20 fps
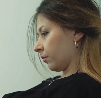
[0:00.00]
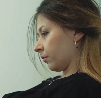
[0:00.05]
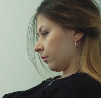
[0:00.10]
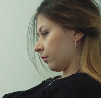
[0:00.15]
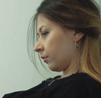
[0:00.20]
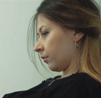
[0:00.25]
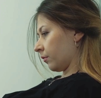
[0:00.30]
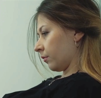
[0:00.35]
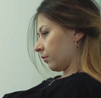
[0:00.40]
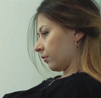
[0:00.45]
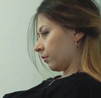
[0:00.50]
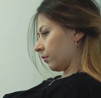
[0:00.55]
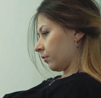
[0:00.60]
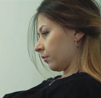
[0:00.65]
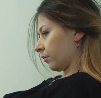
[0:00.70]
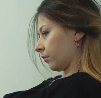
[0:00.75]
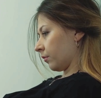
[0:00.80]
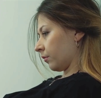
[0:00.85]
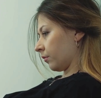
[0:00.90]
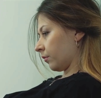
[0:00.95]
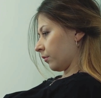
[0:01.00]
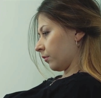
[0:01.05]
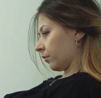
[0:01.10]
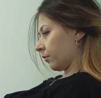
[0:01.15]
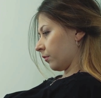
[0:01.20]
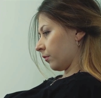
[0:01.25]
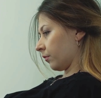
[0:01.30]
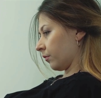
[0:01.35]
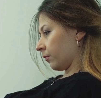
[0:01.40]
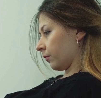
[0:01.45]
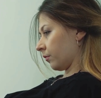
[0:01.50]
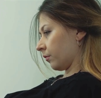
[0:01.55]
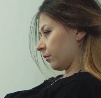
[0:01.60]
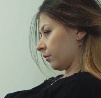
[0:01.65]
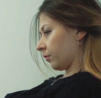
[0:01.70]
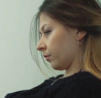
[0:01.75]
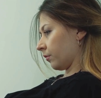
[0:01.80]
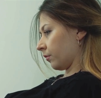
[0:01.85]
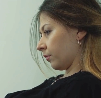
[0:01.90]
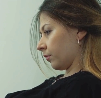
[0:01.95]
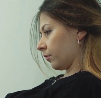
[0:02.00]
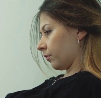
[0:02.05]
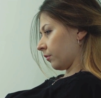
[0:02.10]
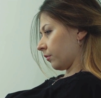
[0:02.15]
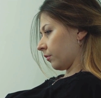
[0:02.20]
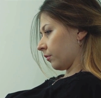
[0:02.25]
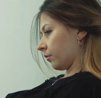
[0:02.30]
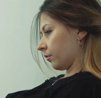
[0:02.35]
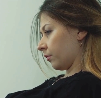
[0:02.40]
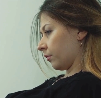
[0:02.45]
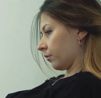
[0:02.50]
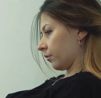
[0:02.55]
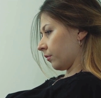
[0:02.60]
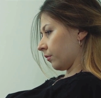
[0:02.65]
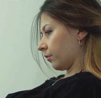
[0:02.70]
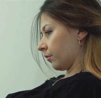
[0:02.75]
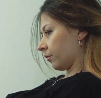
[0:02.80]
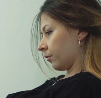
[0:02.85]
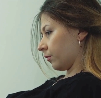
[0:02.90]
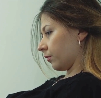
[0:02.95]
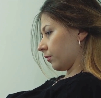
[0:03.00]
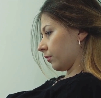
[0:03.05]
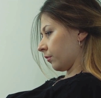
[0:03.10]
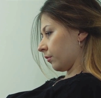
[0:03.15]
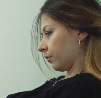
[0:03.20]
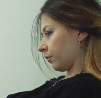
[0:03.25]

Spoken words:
[no speech]